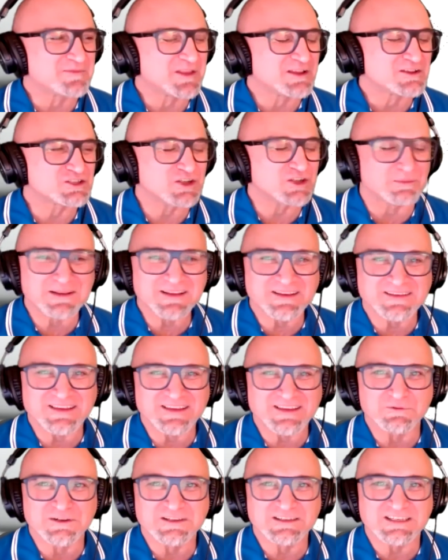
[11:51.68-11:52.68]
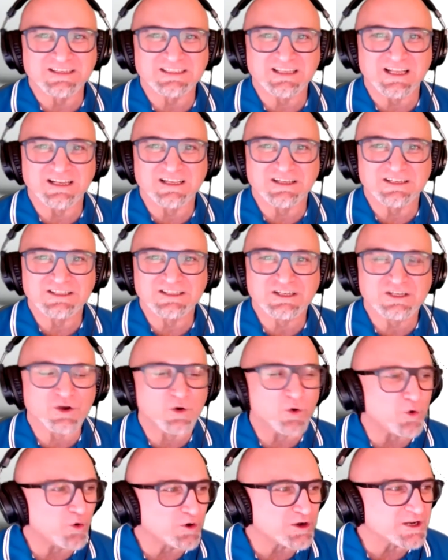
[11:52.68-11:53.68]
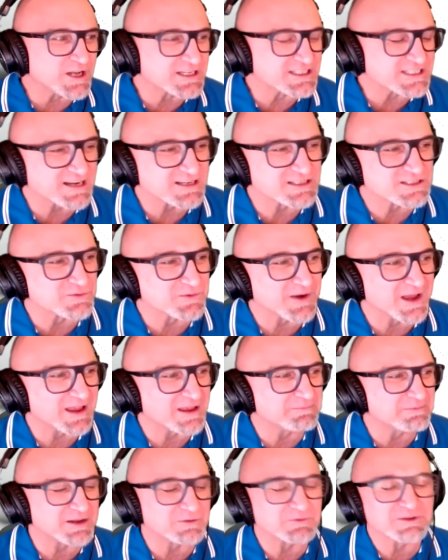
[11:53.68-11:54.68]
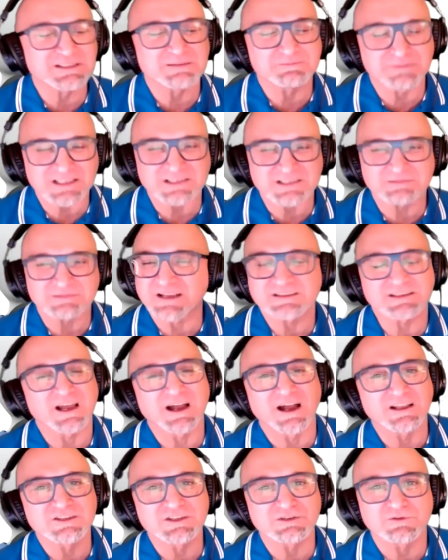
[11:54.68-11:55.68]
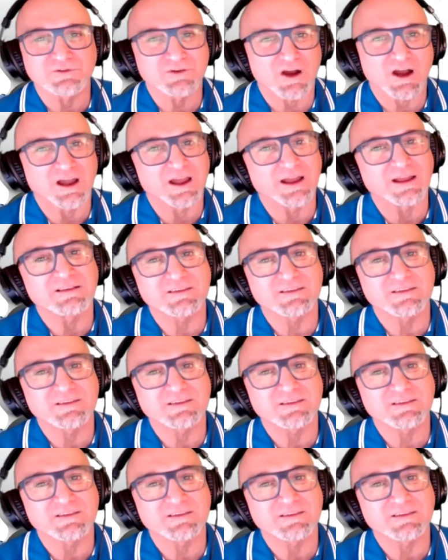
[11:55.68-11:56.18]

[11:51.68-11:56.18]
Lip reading: shopping center, and it's just like corner tucked away, but it was the best massage. You were right.